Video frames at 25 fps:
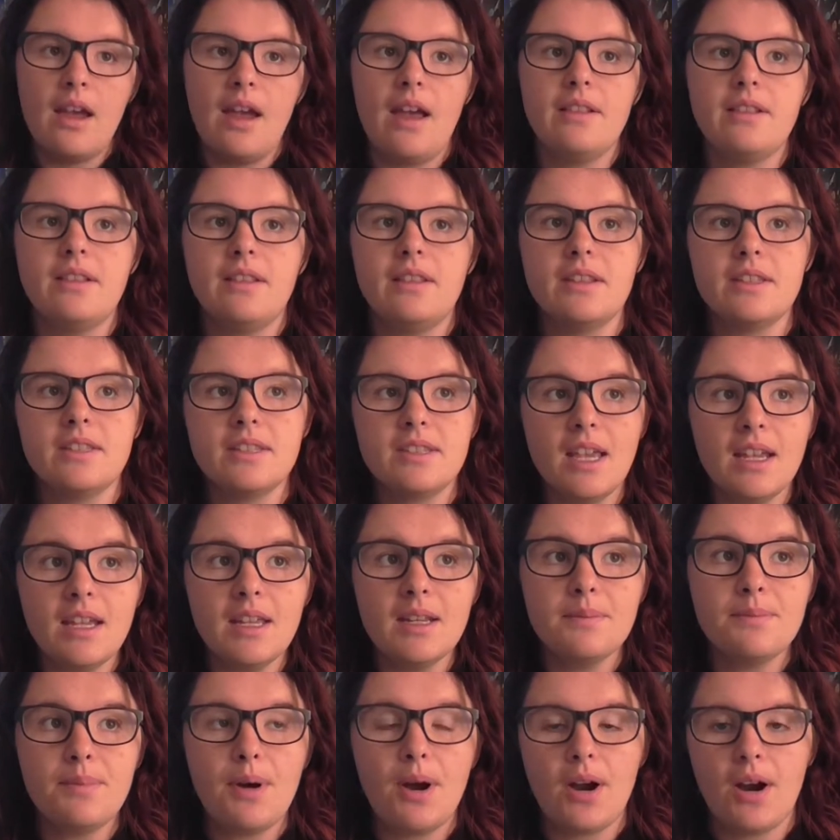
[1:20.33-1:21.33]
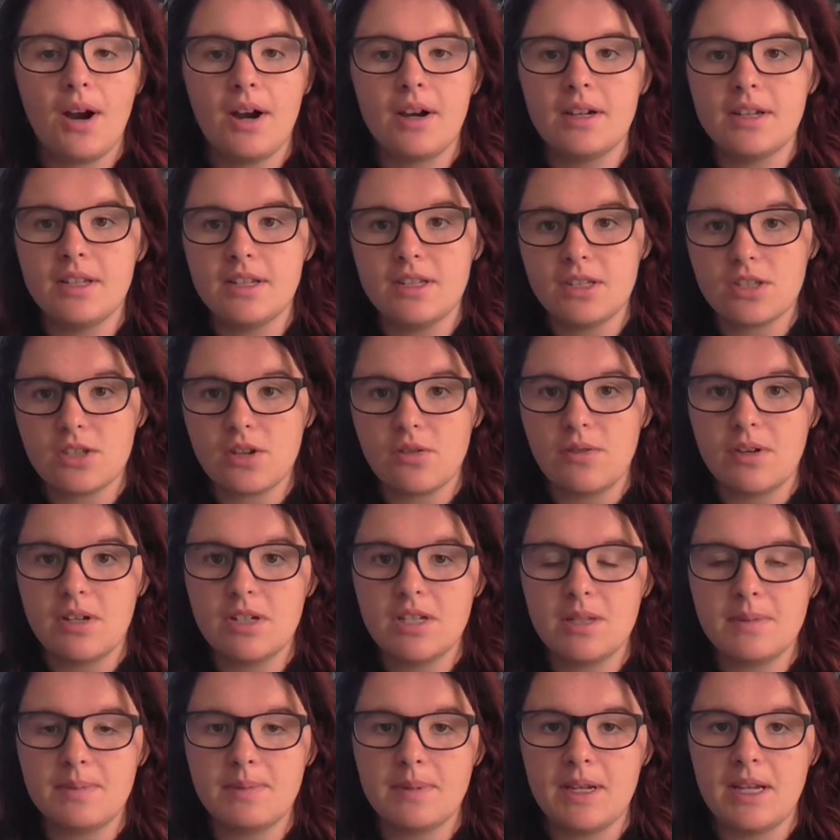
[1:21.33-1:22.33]
And then the second part is
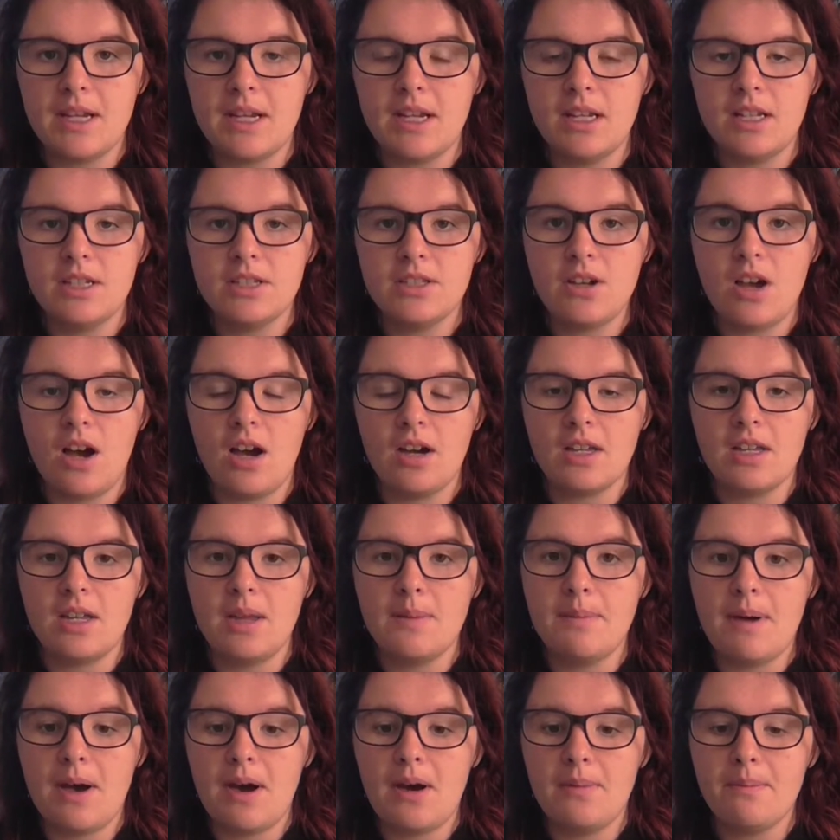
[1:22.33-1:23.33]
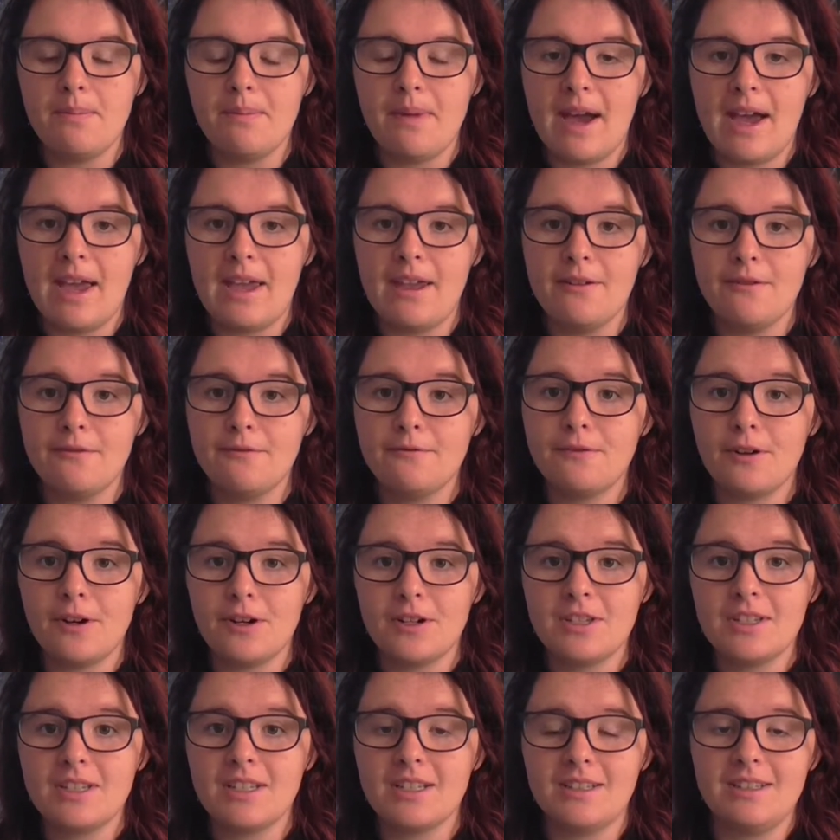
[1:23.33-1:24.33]
going to be talking about my
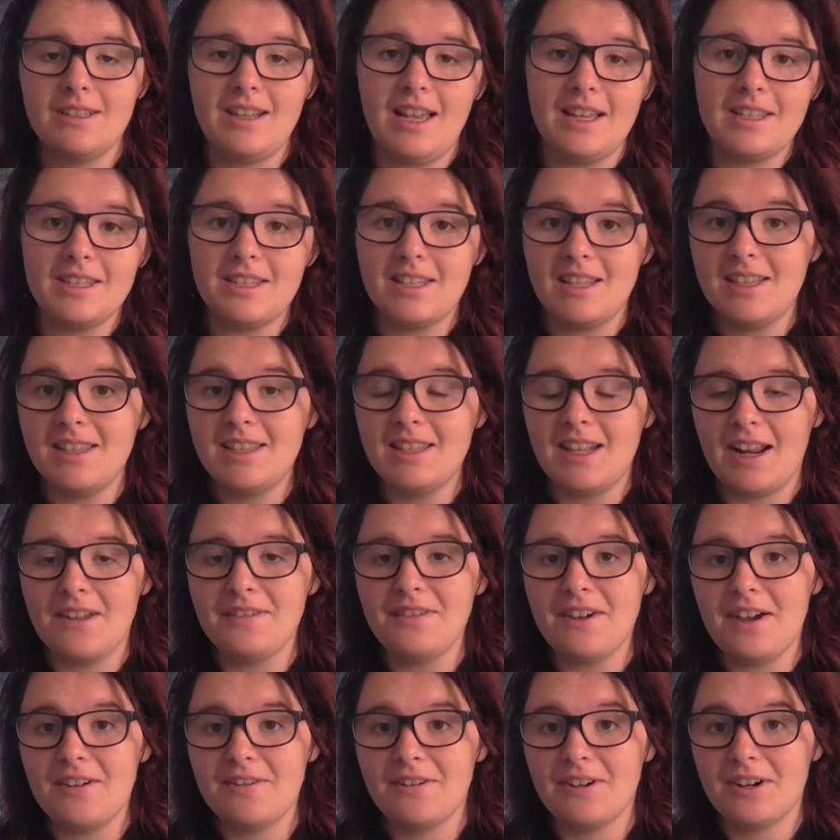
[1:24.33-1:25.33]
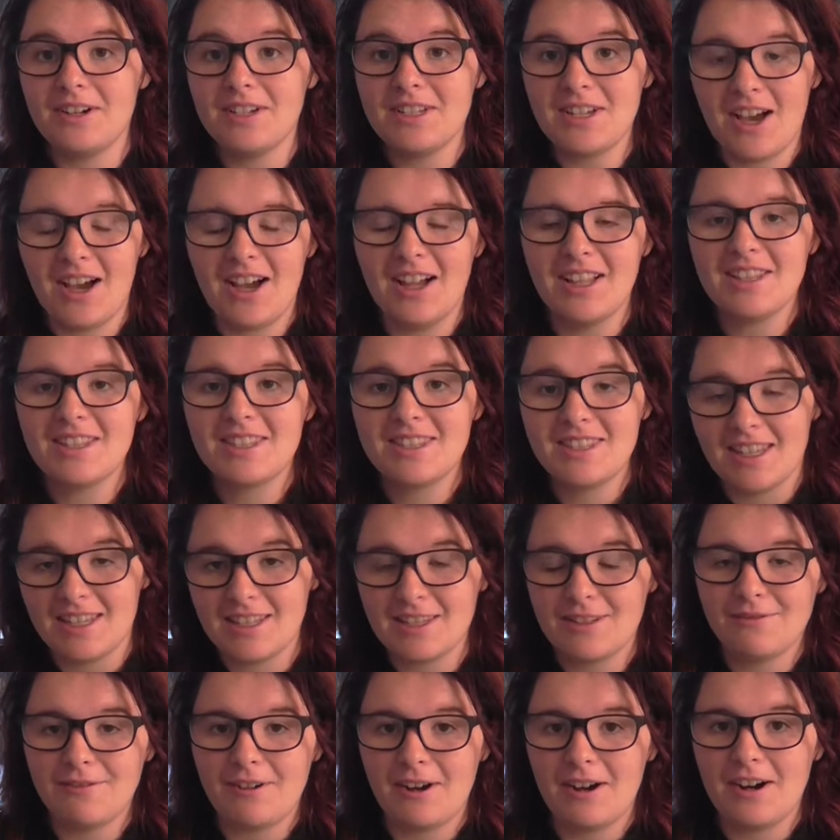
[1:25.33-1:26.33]
first lesson that I've ever taught
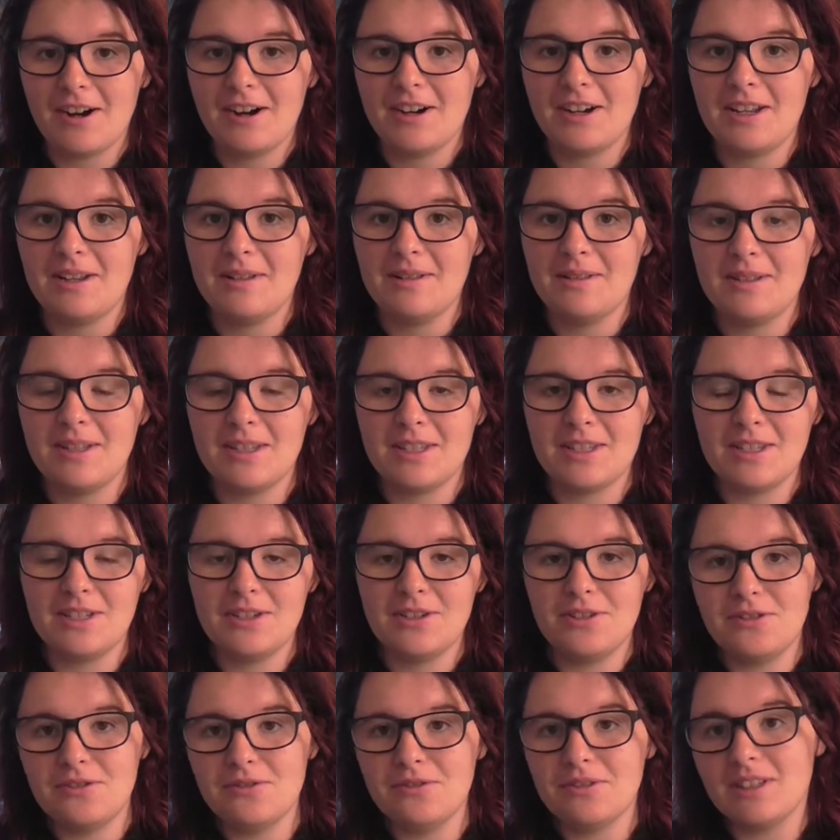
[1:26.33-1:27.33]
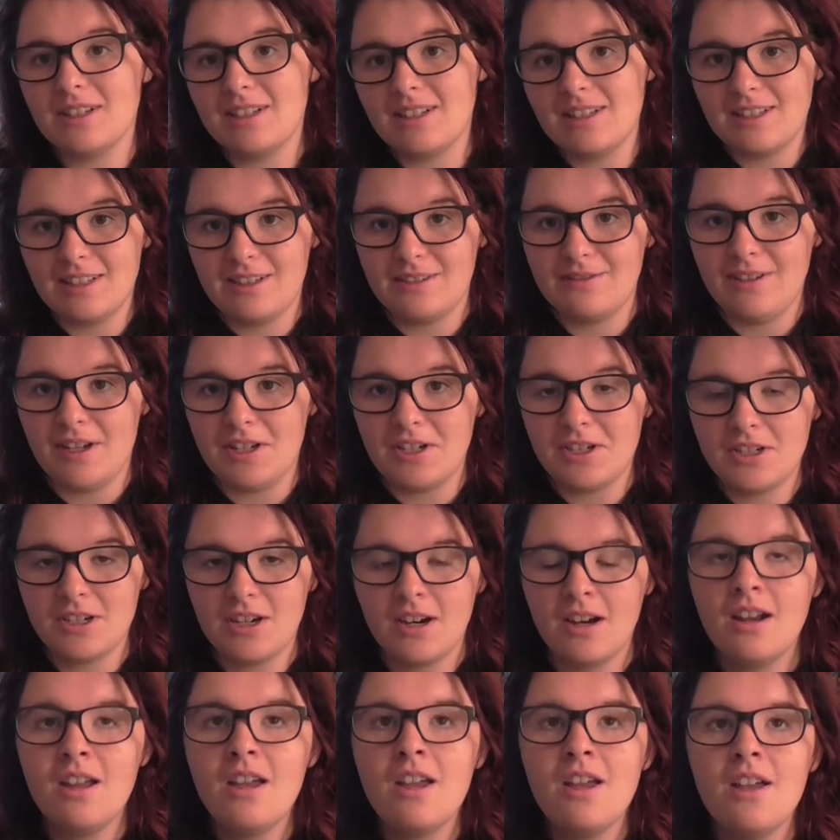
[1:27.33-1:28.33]
thus far in this new little
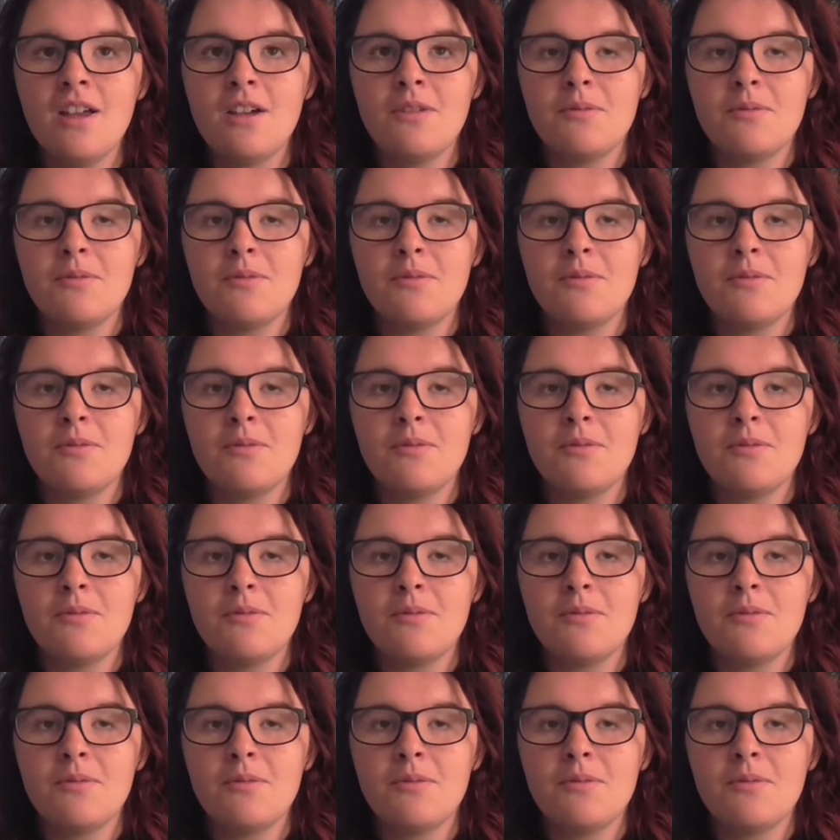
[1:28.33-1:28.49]
adventure.